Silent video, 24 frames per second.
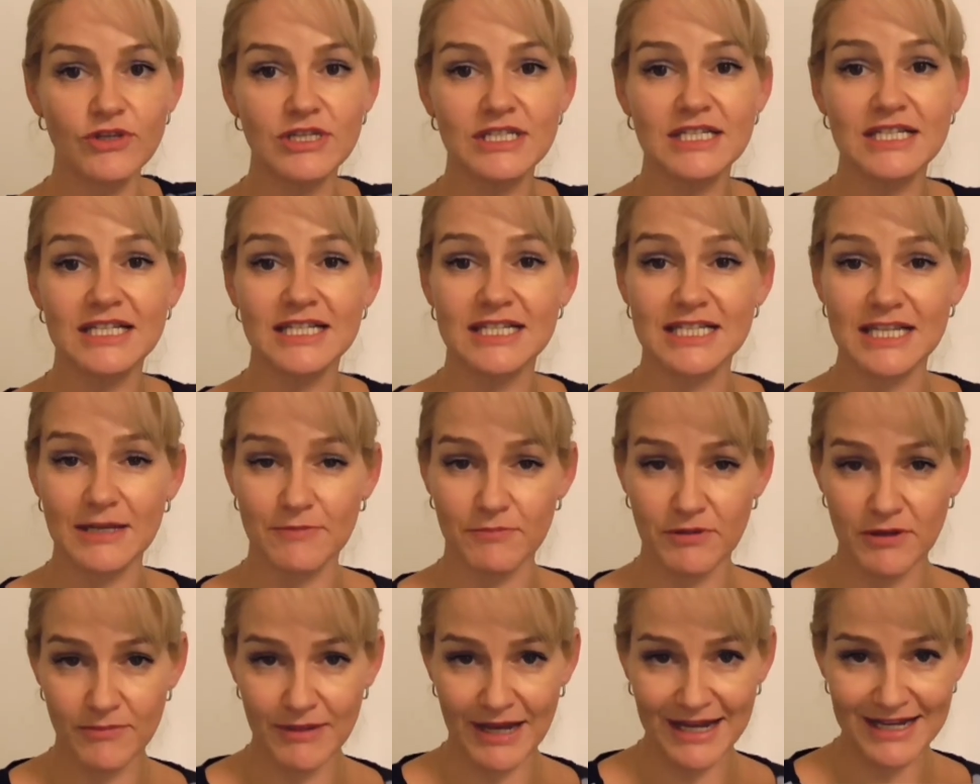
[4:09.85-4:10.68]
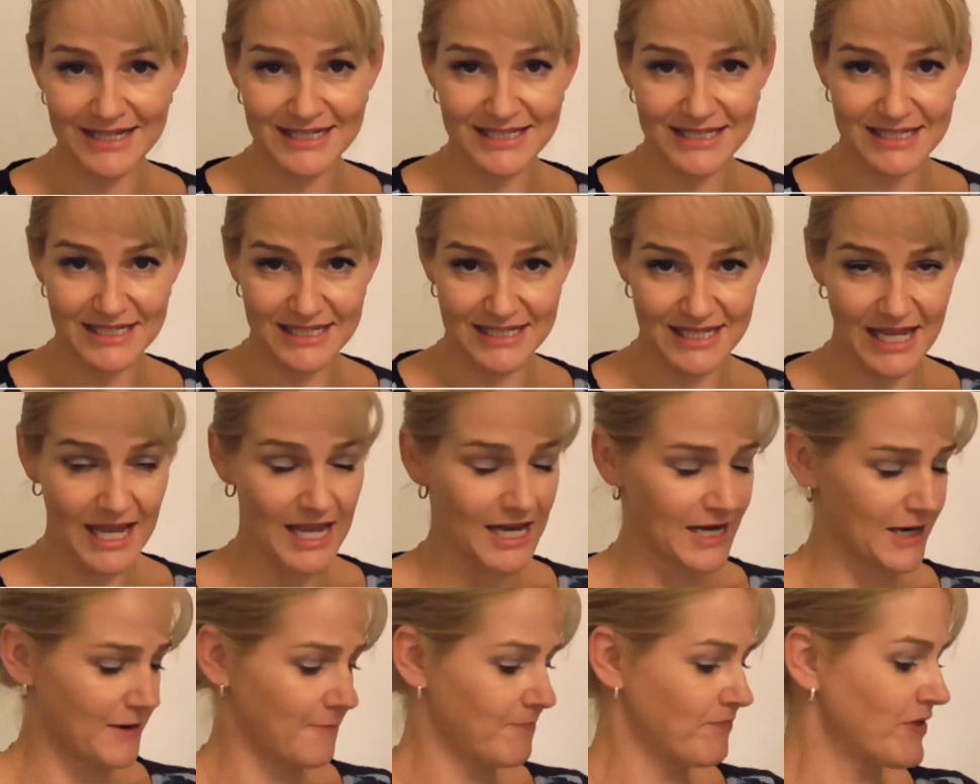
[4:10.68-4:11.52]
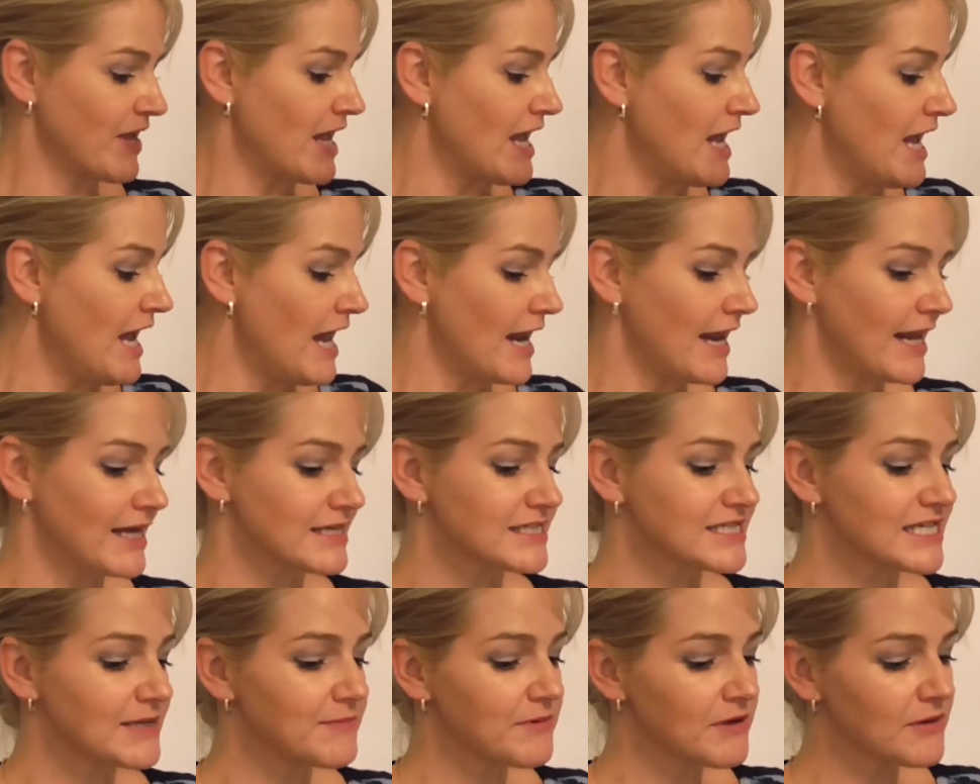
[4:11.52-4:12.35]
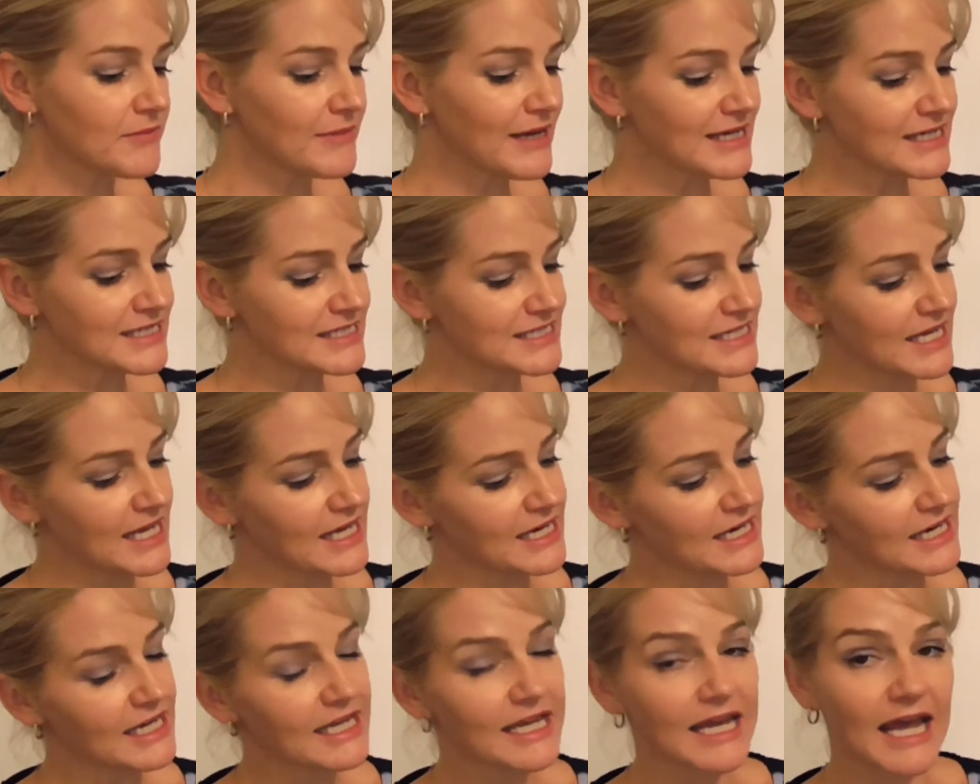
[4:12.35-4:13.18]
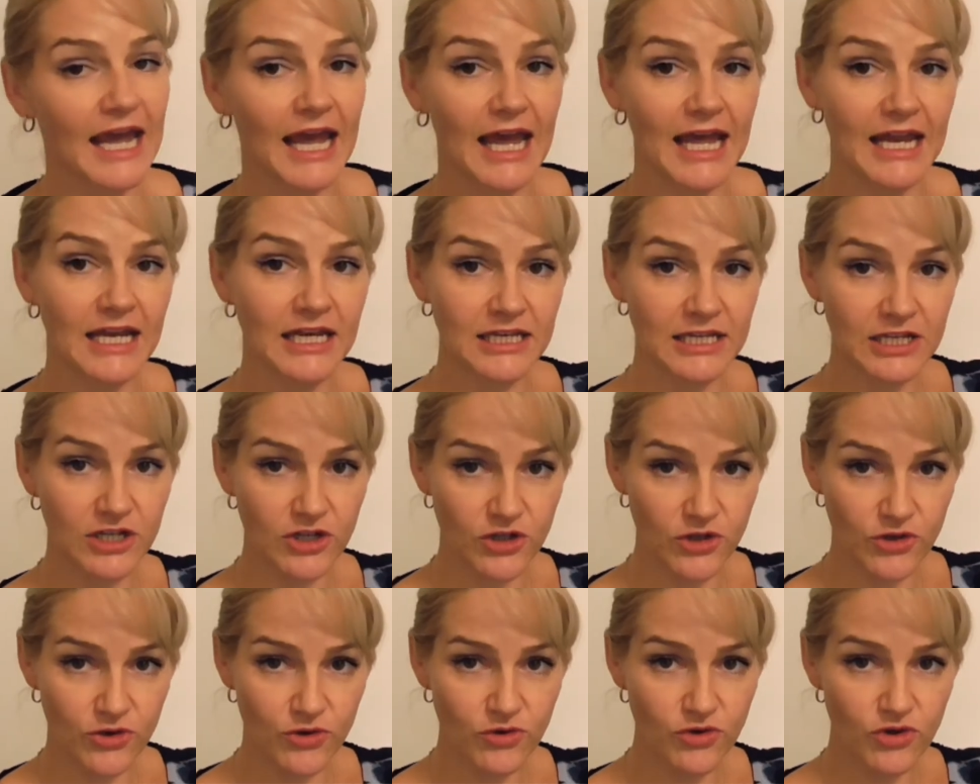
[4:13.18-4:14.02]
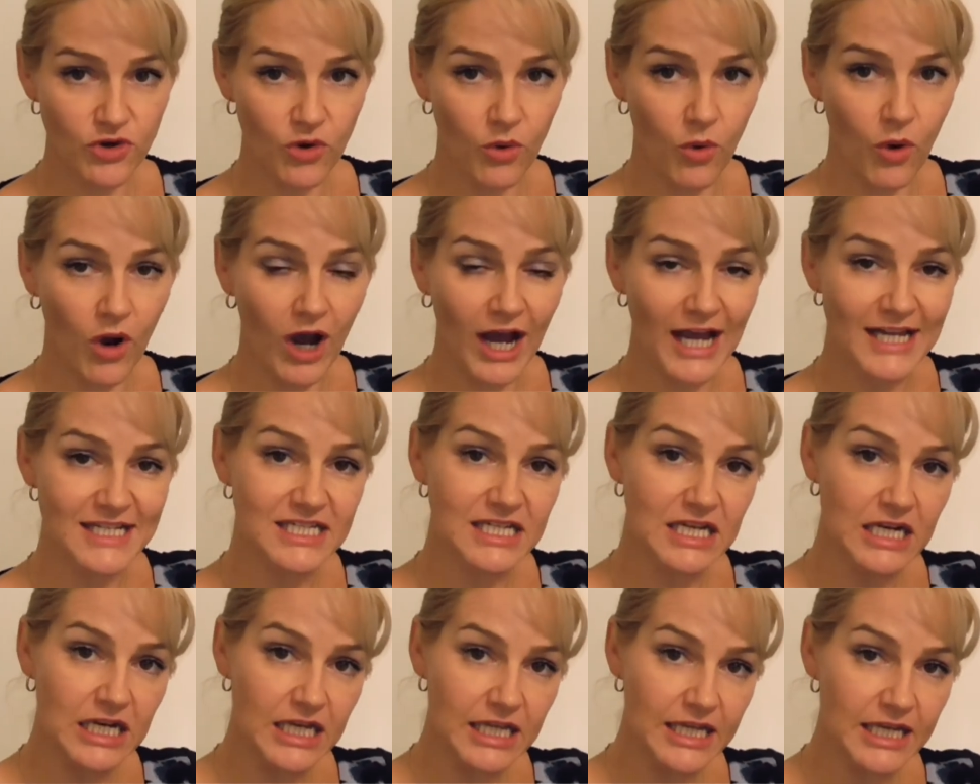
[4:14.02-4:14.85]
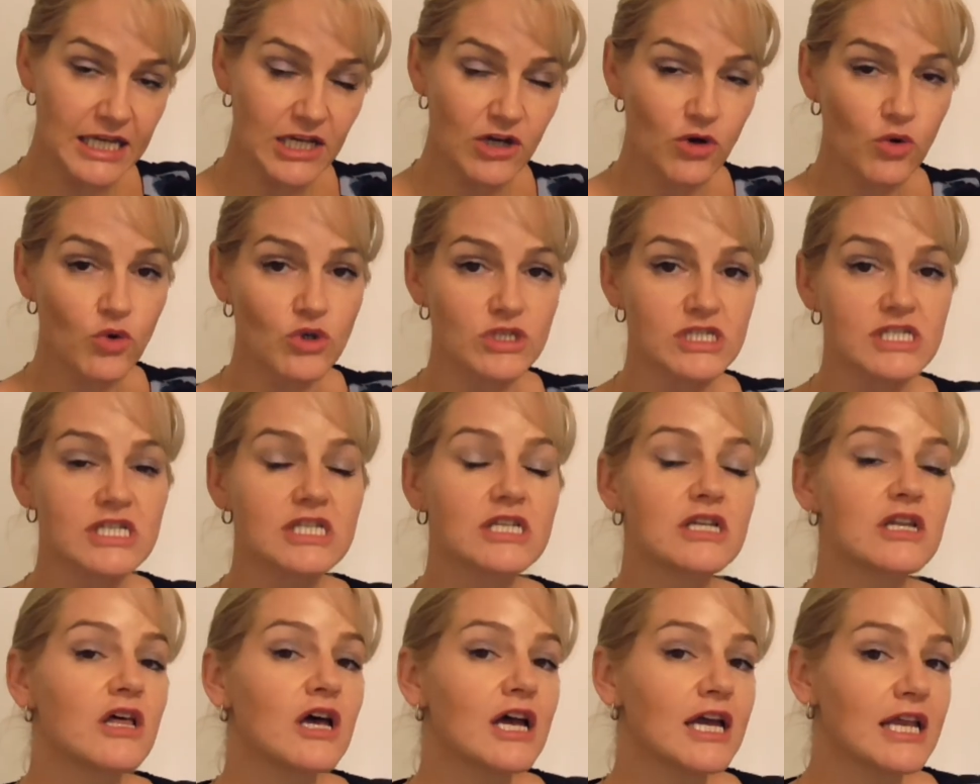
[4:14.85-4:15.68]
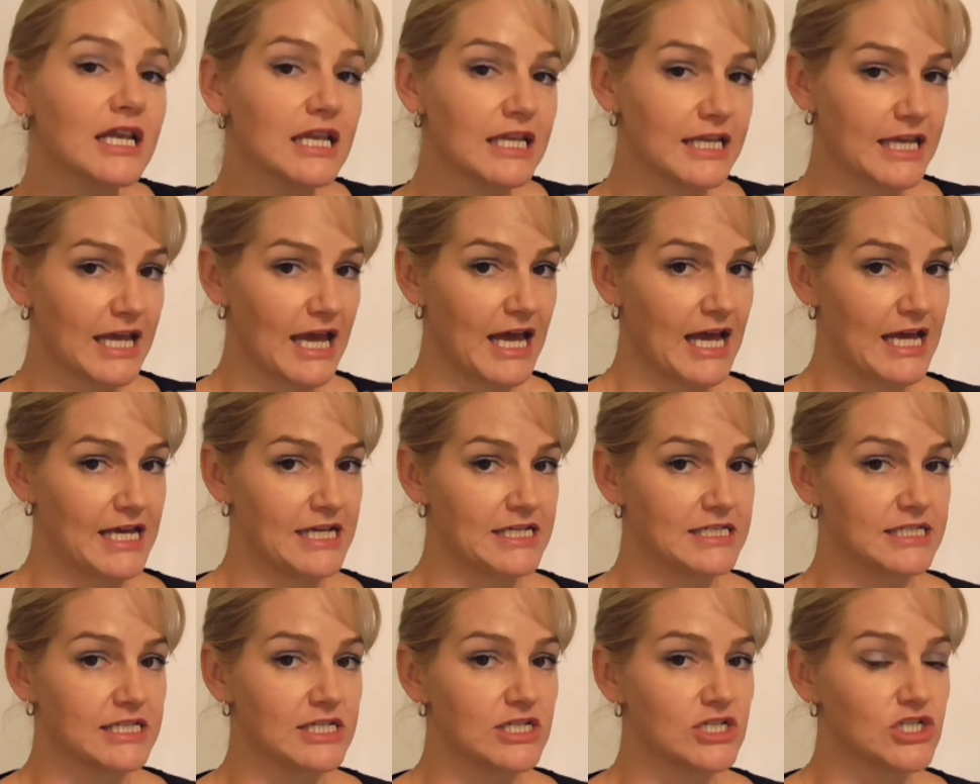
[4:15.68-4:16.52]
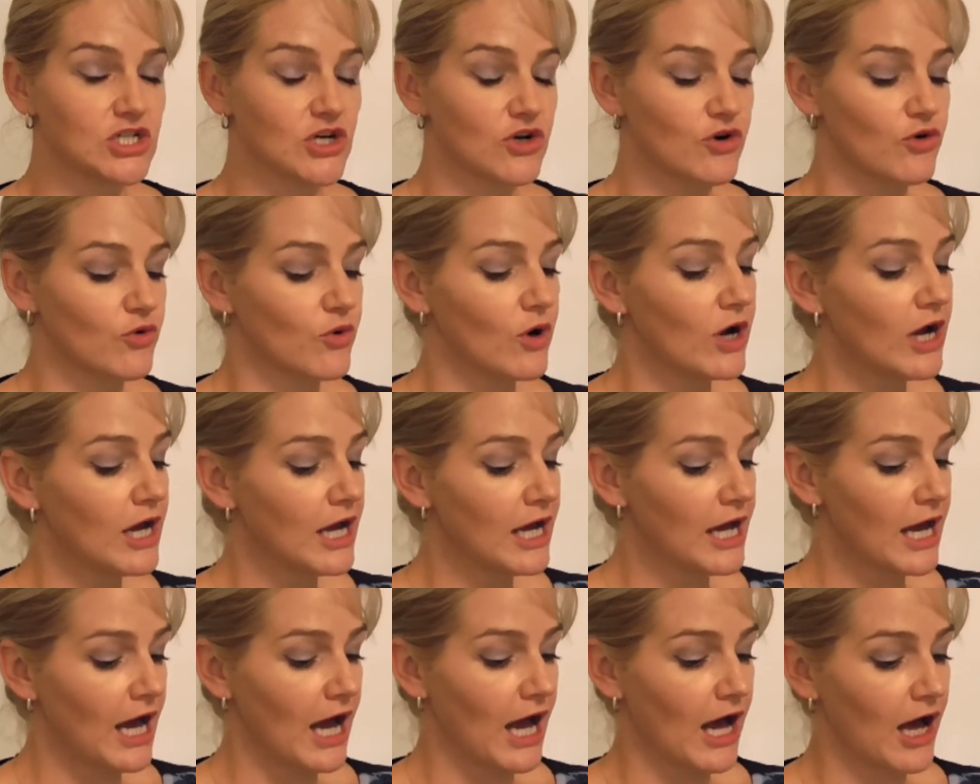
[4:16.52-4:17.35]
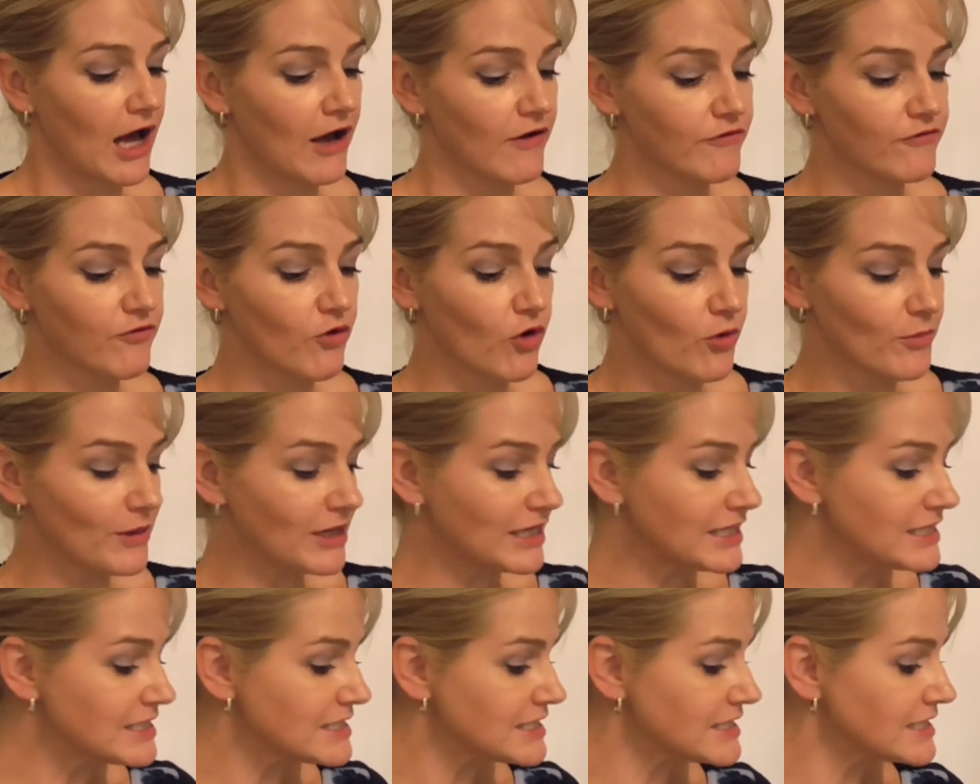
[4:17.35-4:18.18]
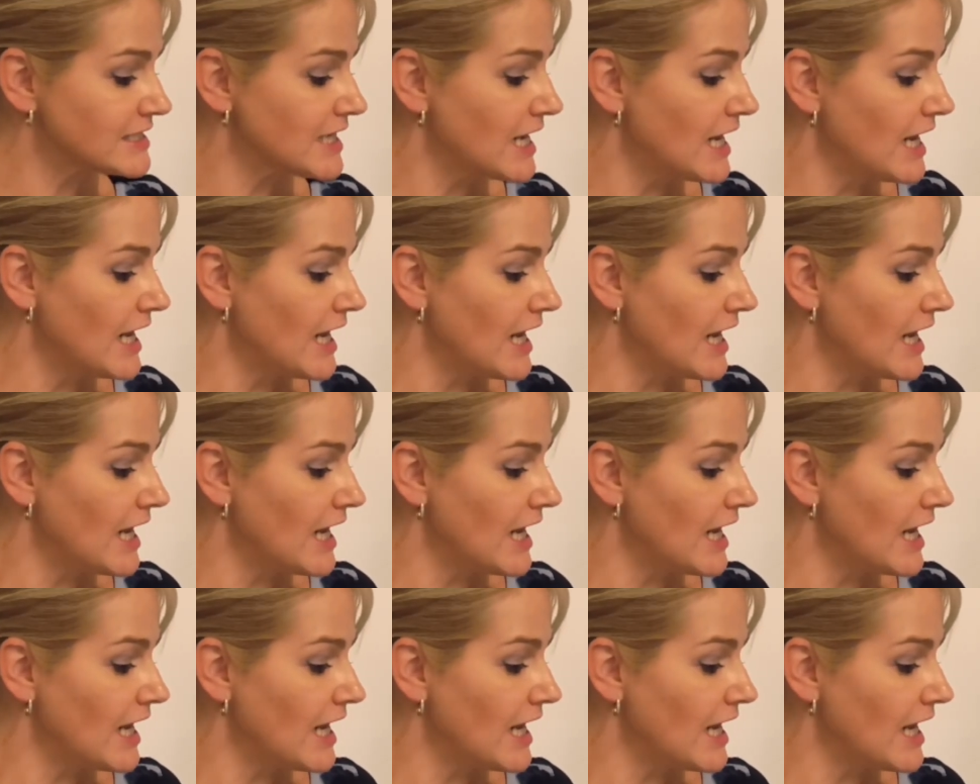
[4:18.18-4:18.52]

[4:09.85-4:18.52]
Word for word: This is Sepimax Zen. Now Sepimax Zen can yield quite clear or slightly hazy gel uh, formulas.